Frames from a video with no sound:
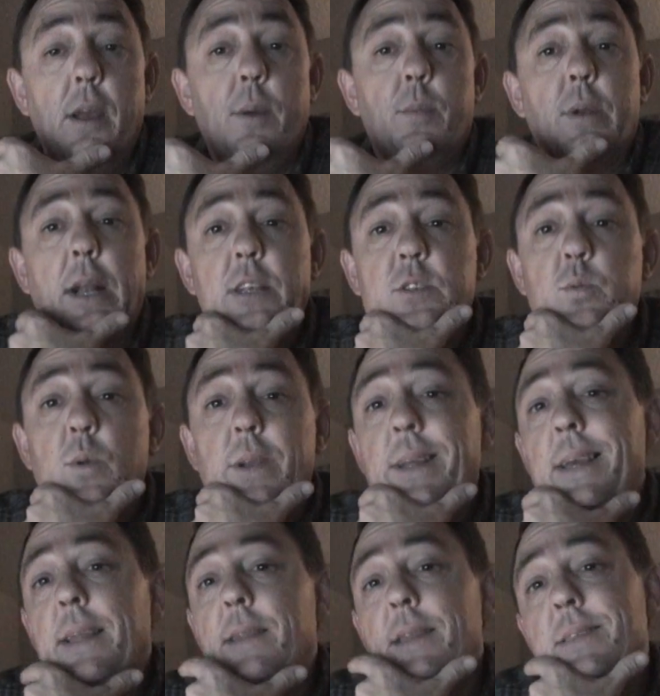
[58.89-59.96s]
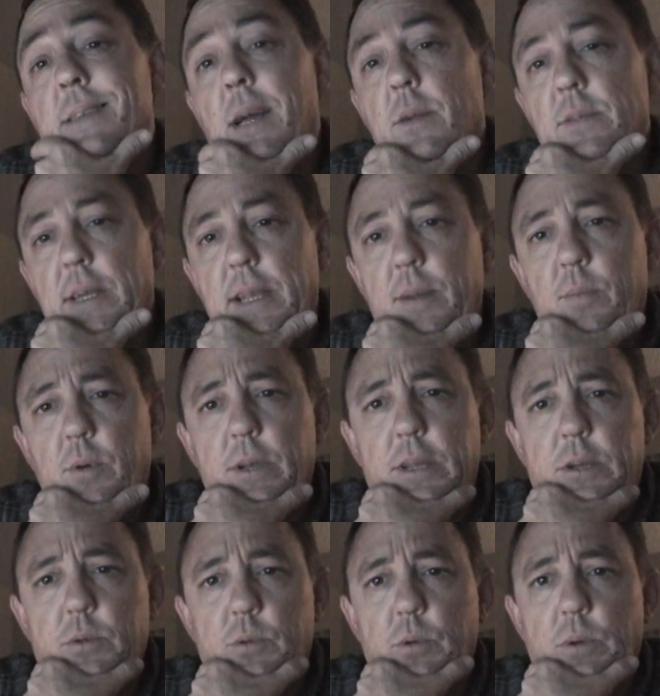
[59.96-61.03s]
But I just wanted to get this out to anybody
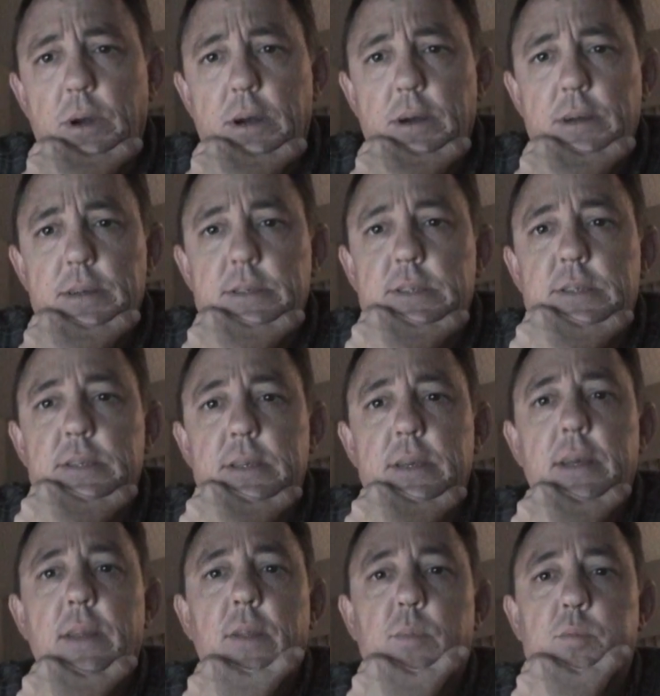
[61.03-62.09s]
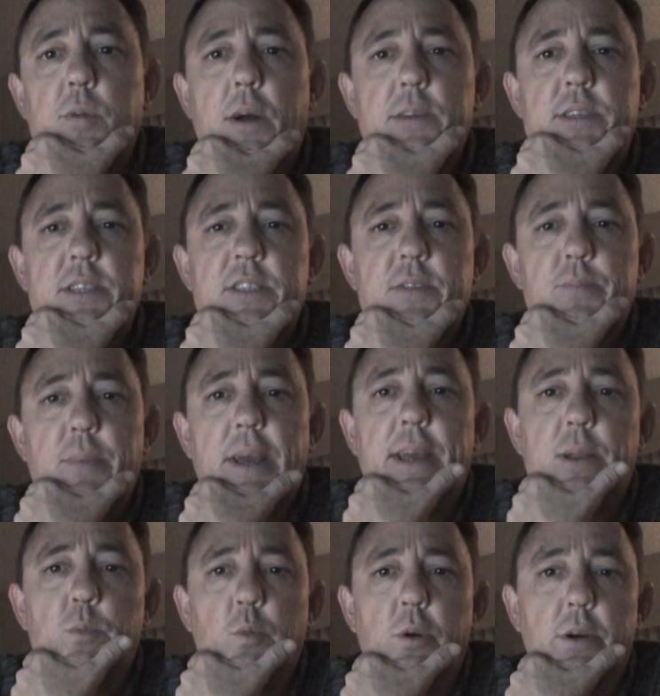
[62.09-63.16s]
who is in the process of
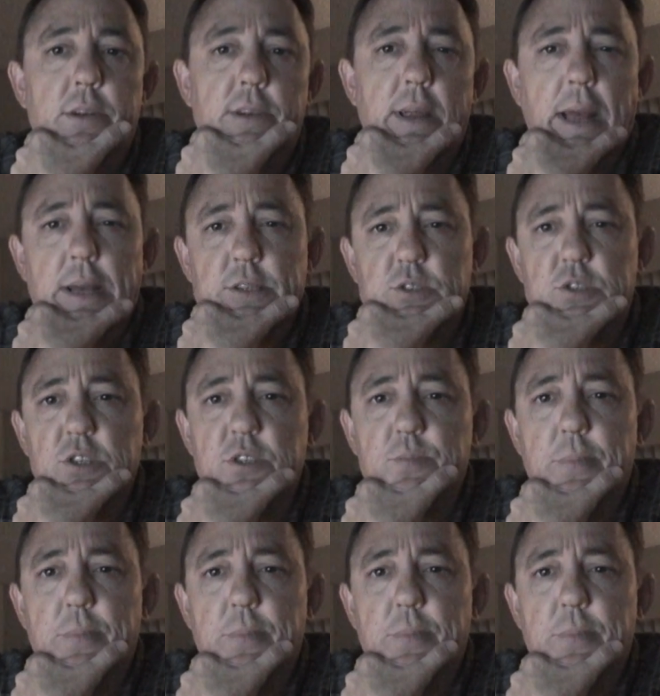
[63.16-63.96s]
making one, has just